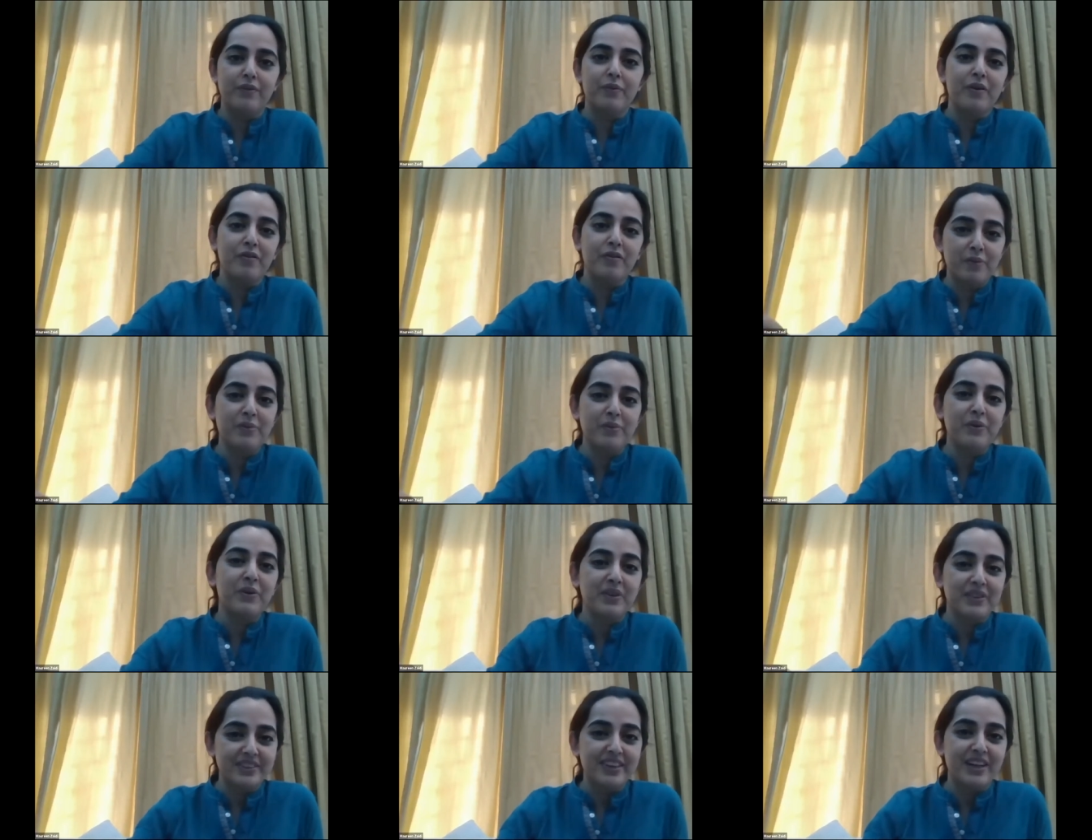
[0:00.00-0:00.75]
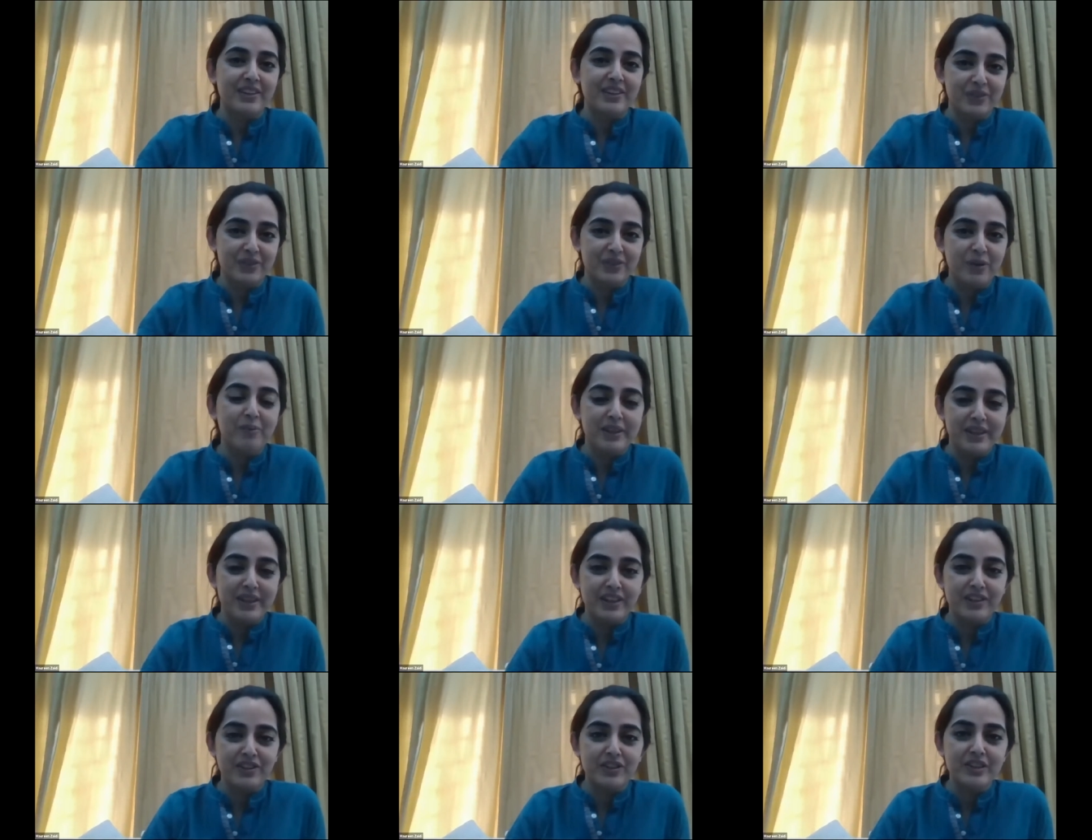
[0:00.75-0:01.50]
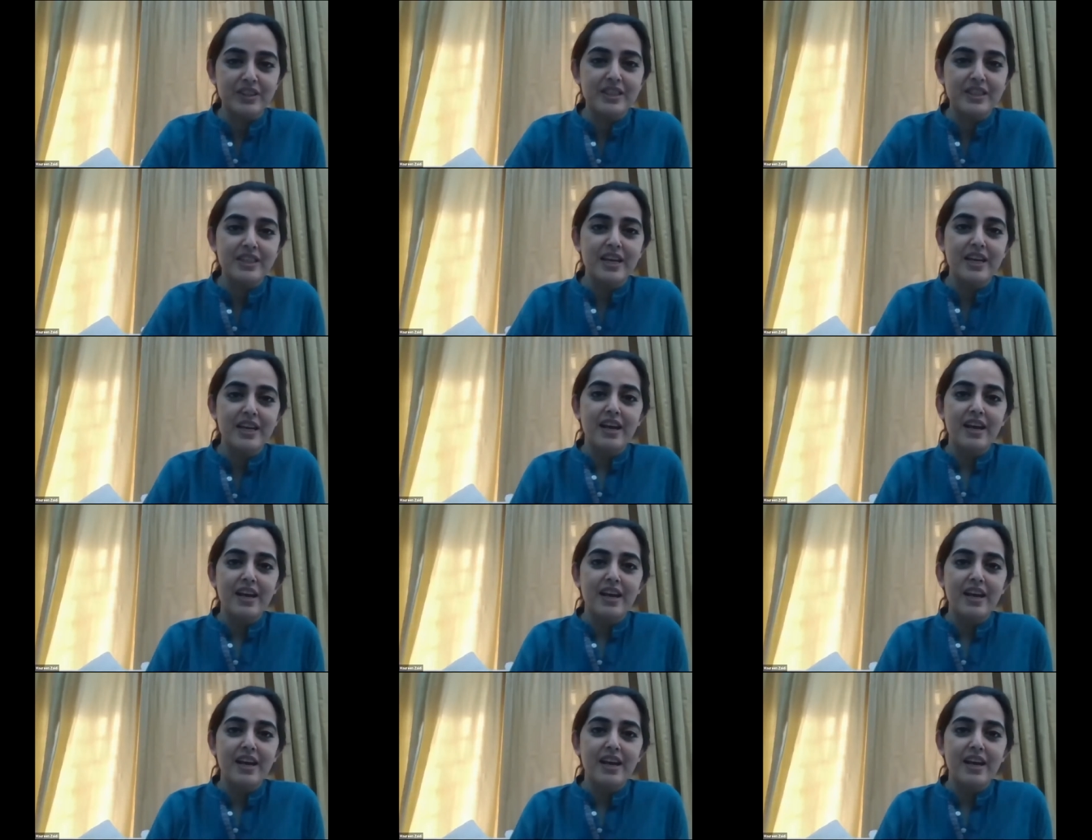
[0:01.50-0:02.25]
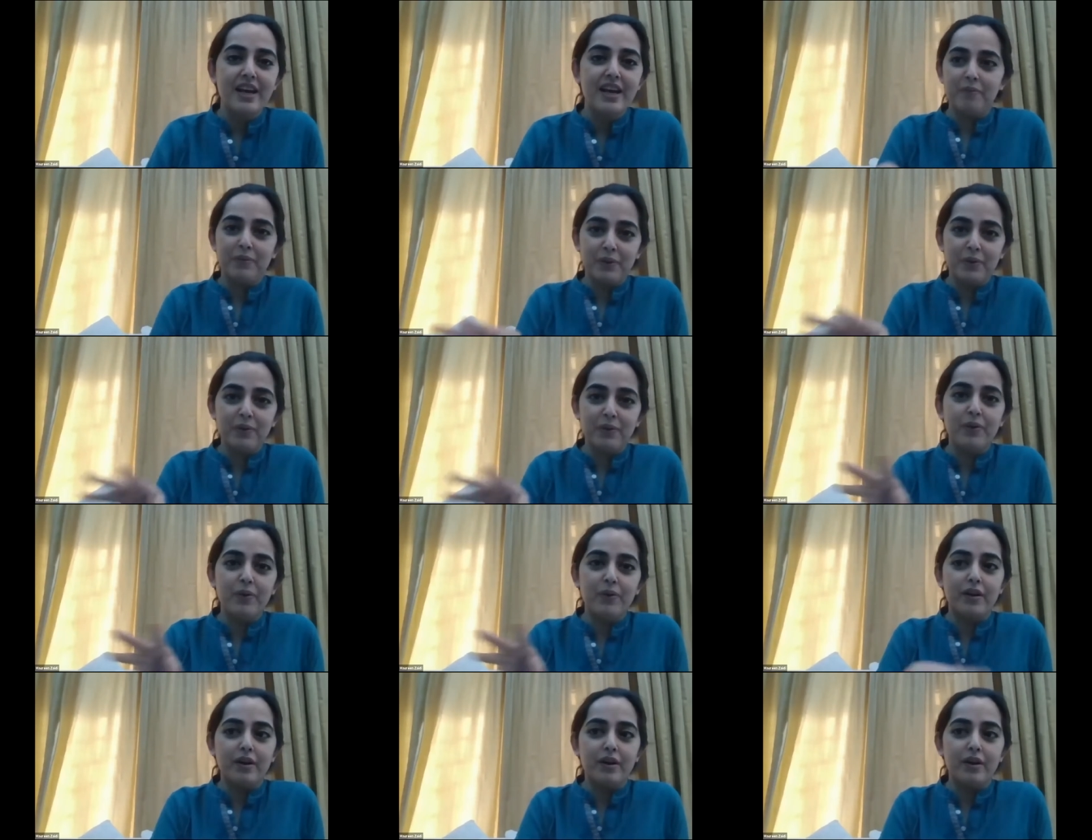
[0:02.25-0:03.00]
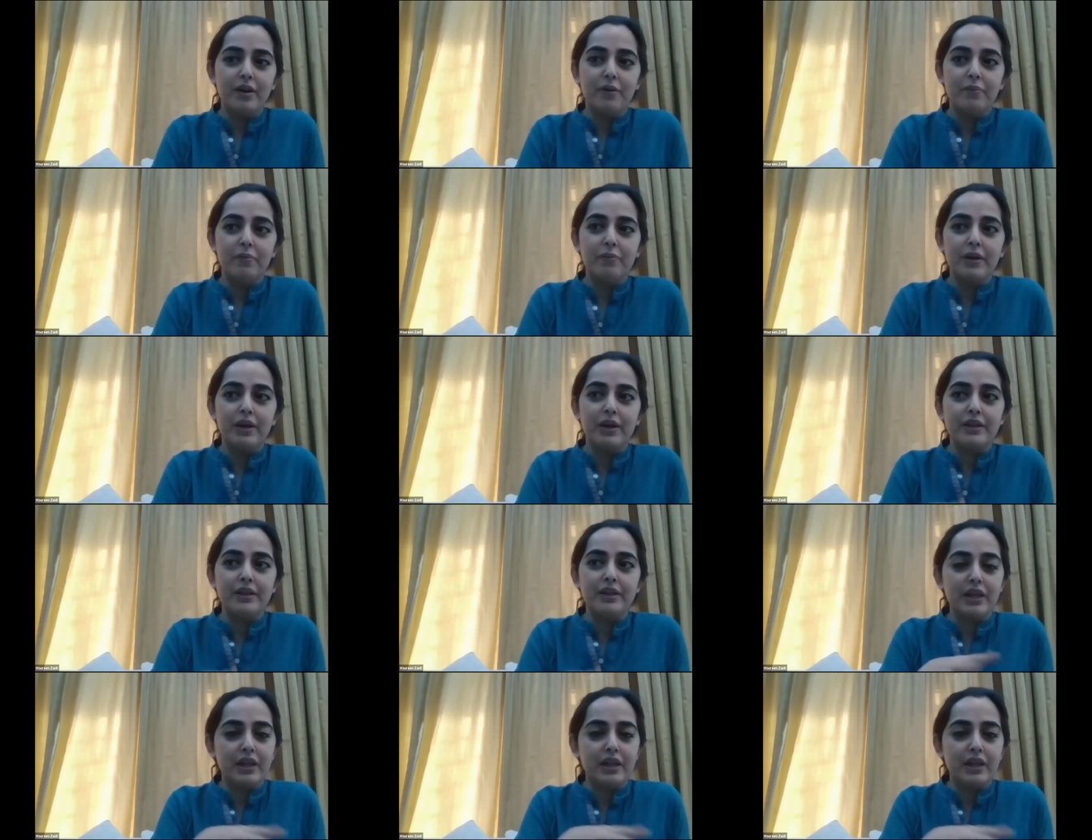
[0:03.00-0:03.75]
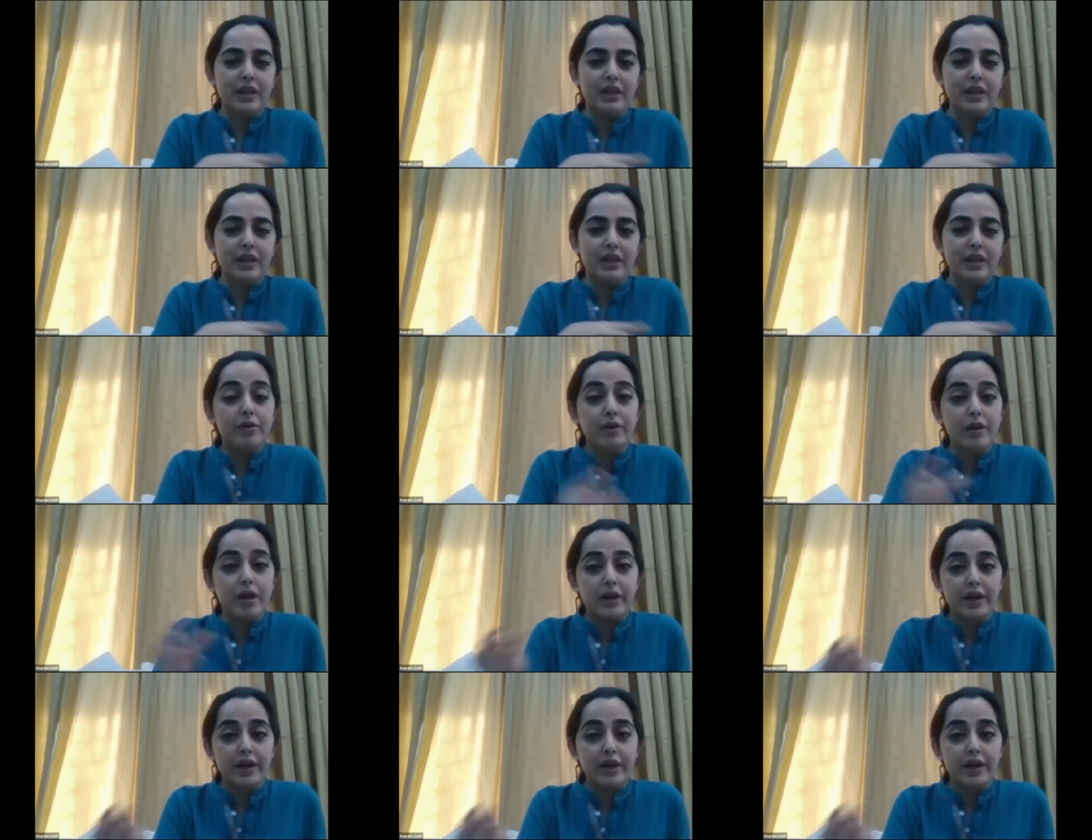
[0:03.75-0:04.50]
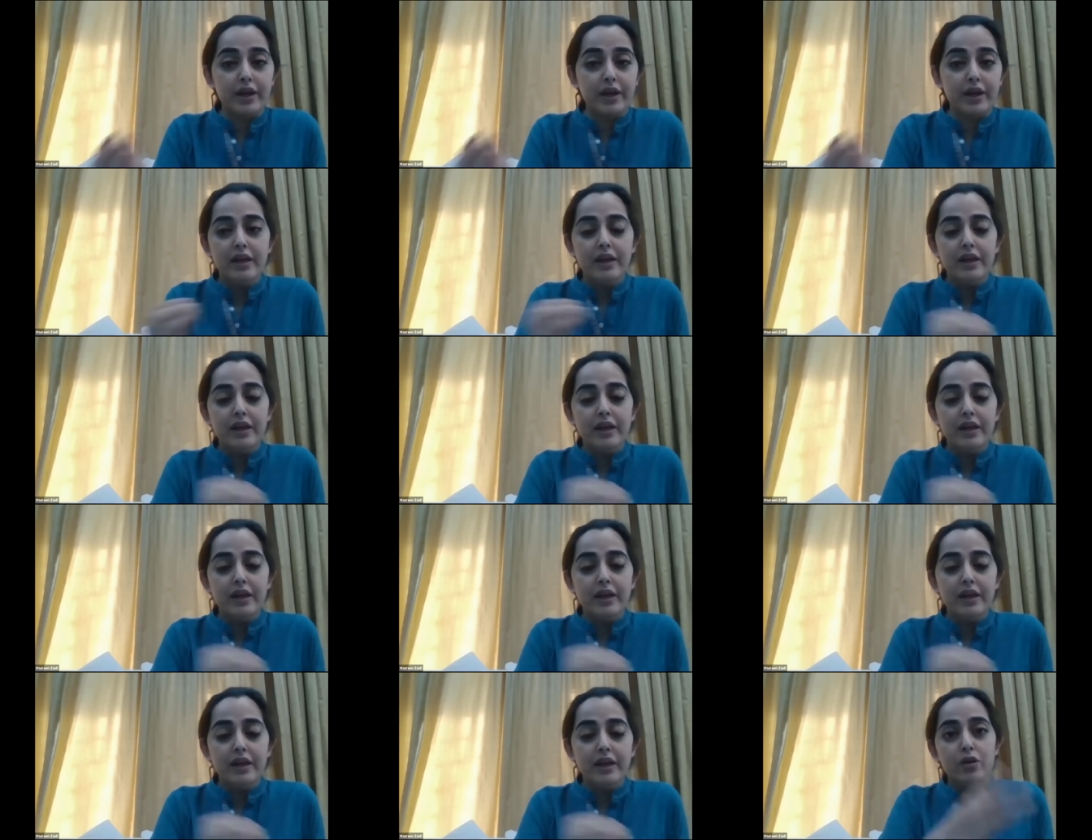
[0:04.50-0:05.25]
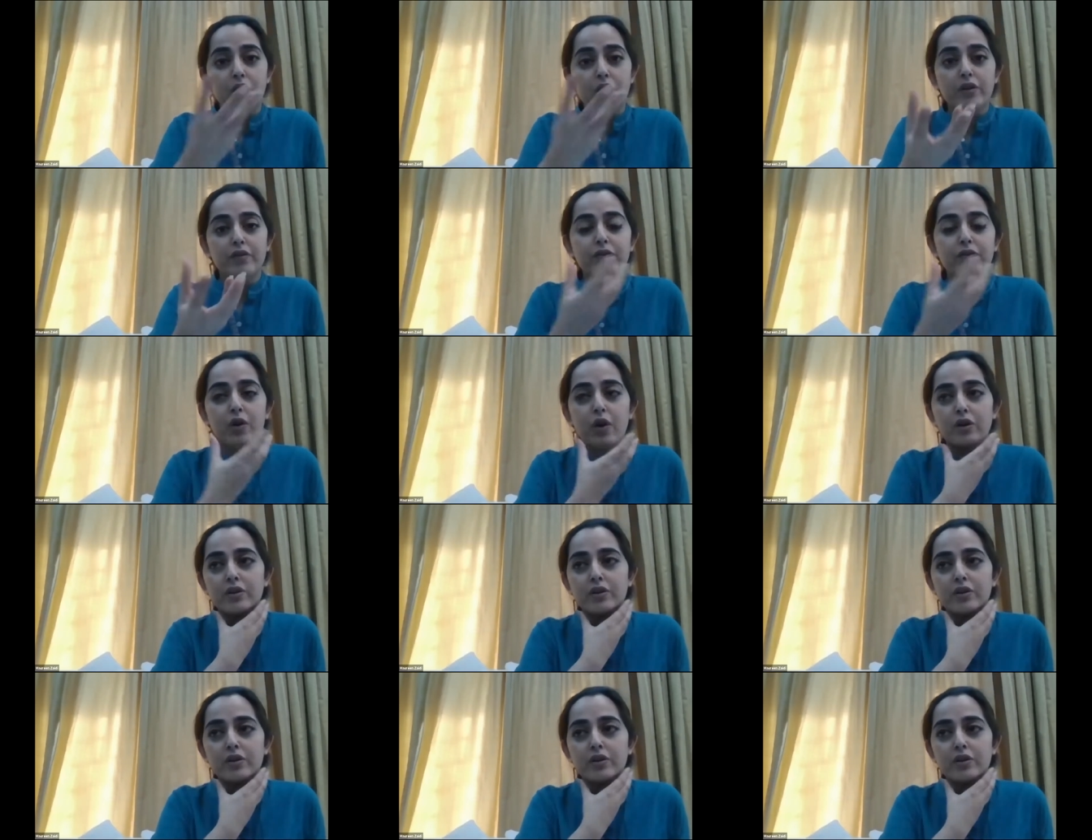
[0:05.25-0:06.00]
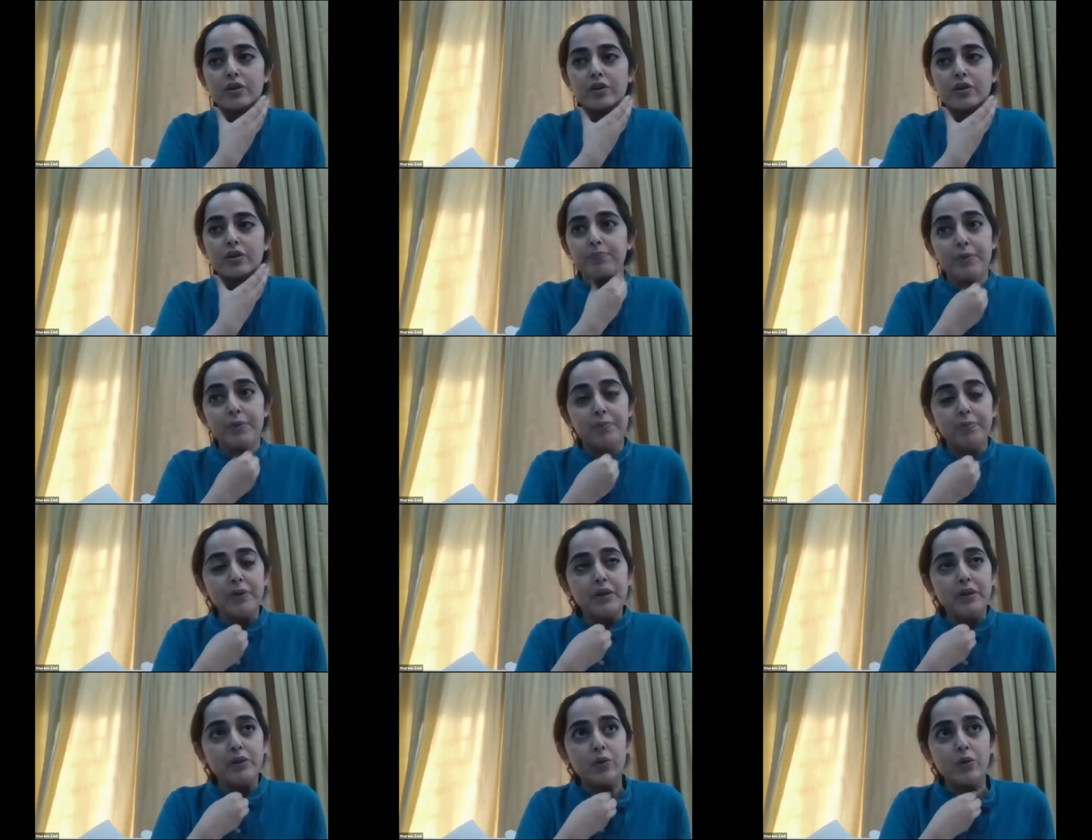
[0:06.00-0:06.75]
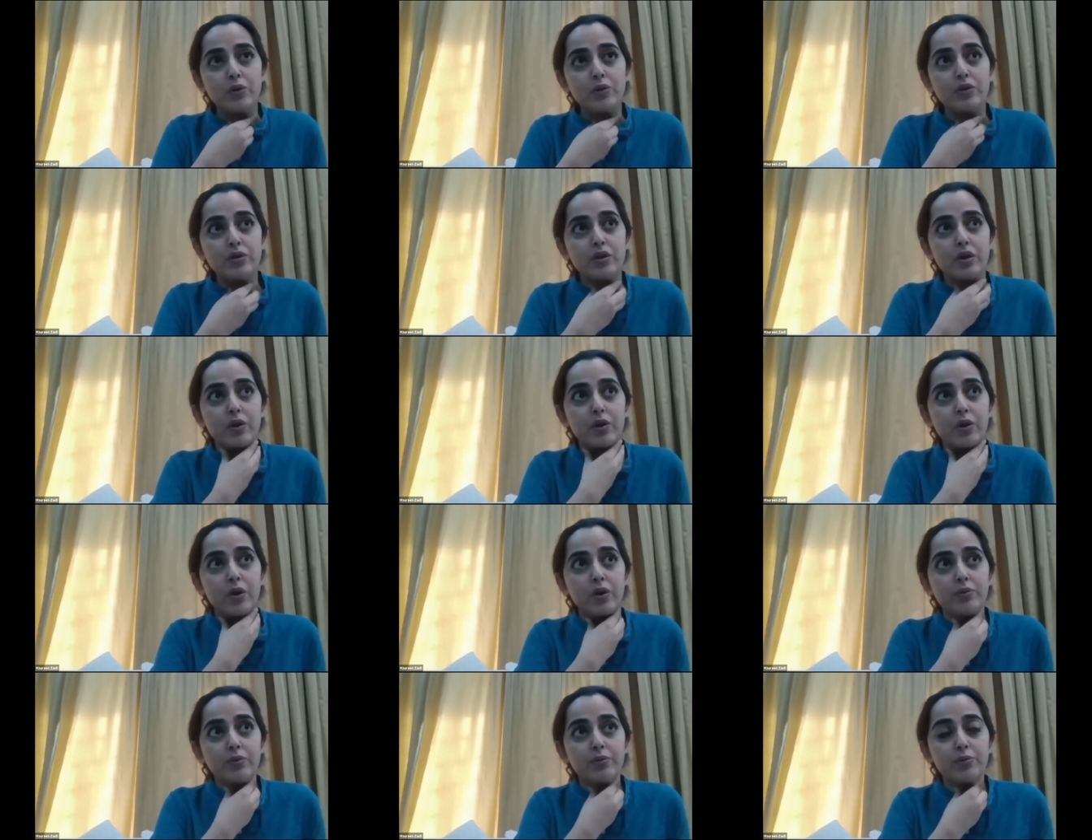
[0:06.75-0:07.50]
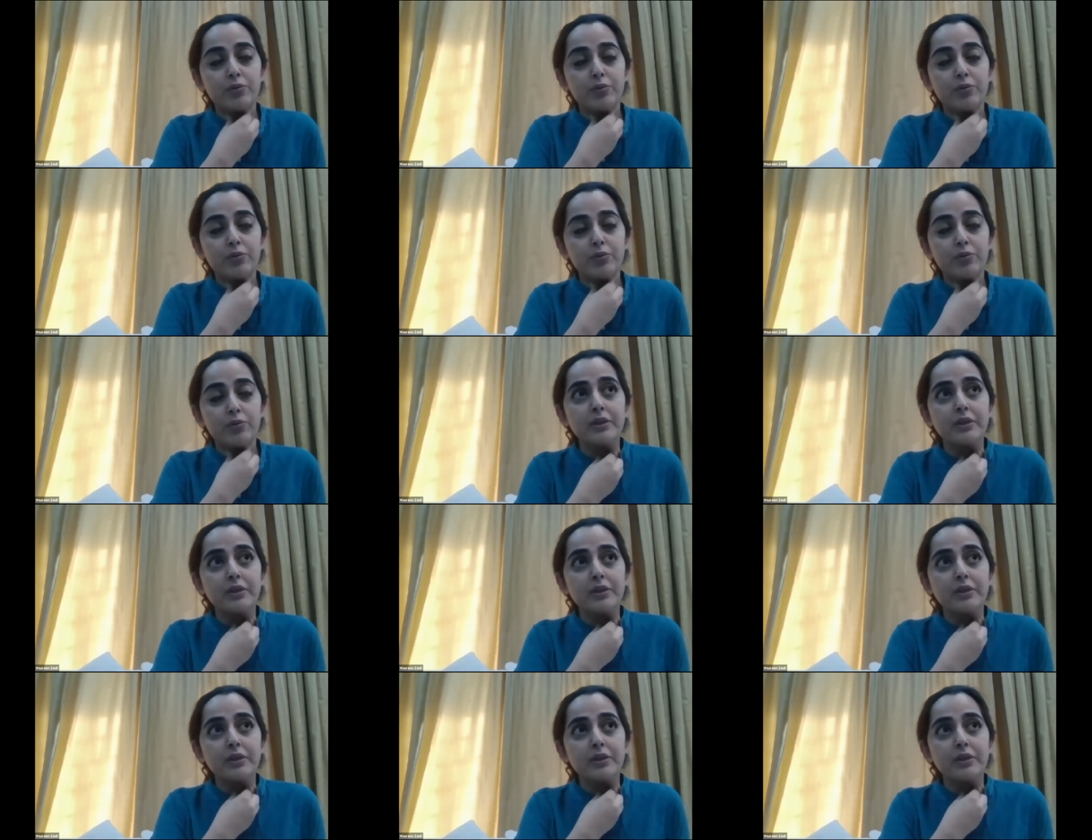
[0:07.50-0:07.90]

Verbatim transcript: away from your contractual obligations. Um, you know, um, it does again, there are a lot of contracts people don't or, or, smaller